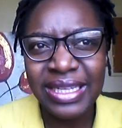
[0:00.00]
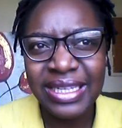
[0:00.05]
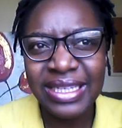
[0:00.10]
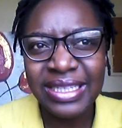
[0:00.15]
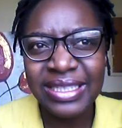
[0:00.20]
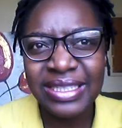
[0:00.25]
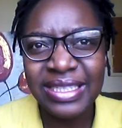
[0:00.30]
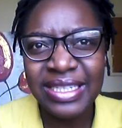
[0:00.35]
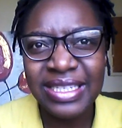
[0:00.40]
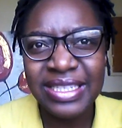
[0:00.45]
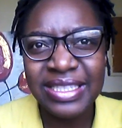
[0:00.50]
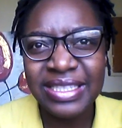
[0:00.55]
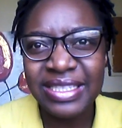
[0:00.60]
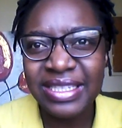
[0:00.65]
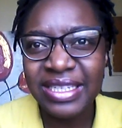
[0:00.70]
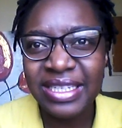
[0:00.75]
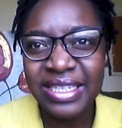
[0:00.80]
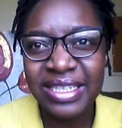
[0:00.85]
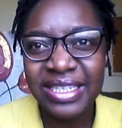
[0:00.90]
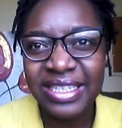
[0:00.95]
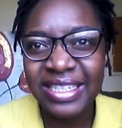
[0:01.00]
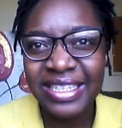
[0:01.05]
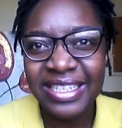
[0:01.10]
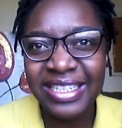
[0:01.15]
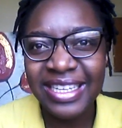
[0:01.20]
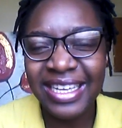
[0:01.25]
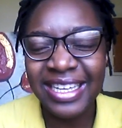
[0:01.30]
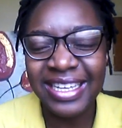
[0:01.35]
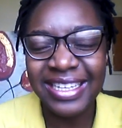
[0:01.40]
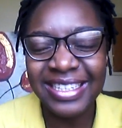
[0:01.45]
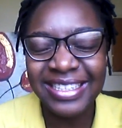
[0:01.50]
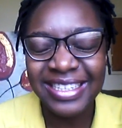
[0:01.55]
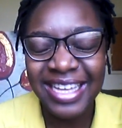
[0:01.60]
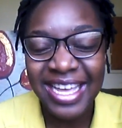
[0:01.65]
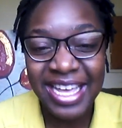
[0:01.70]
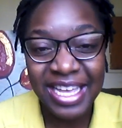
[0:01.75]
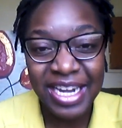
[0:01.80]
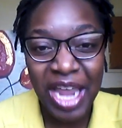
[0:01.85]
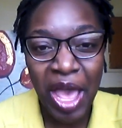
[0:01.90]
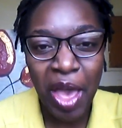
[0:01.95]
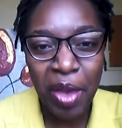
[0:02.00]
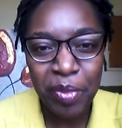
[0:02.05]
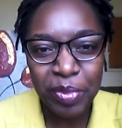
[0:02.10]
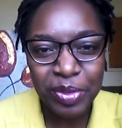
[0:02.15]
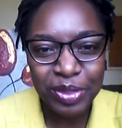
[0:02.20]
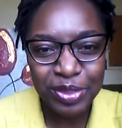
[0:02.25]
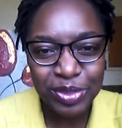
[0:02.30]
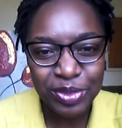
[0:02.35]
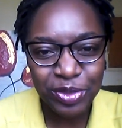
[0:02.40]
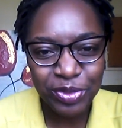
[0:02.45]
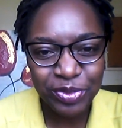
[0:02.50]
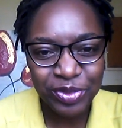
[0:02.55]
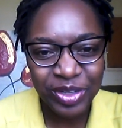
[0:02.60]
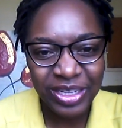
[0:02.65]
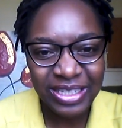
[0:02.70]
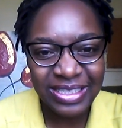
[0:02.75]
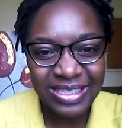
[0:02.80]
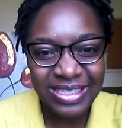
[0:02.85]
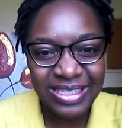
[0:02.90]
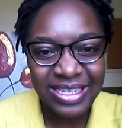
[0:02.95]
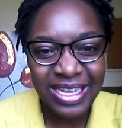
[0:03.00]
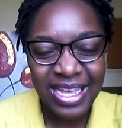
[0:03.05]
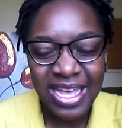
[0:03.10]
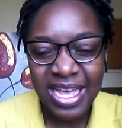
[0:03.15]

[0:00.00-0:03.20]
It happened so fast.